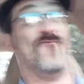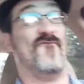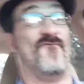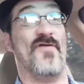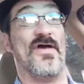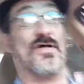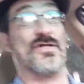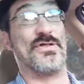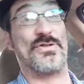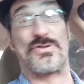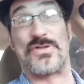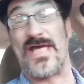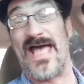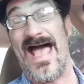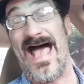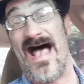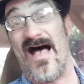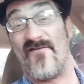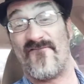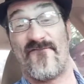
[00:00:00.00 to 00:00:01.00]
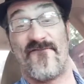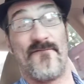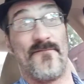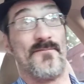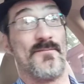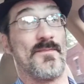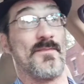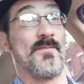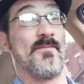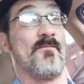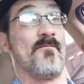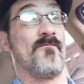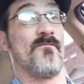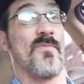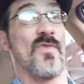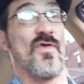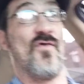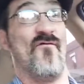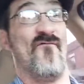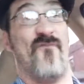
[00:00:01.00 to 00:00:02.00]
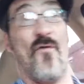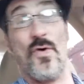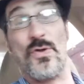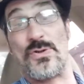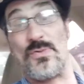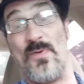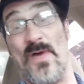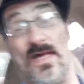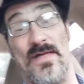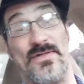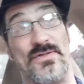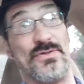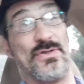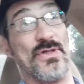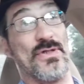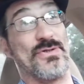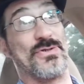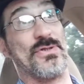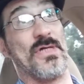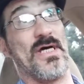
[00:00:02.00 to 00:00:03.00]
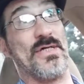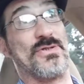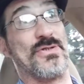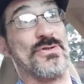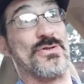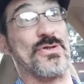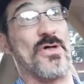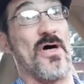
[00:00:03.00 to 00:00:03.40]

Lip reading: Veal is calf, force-fed until it's nice and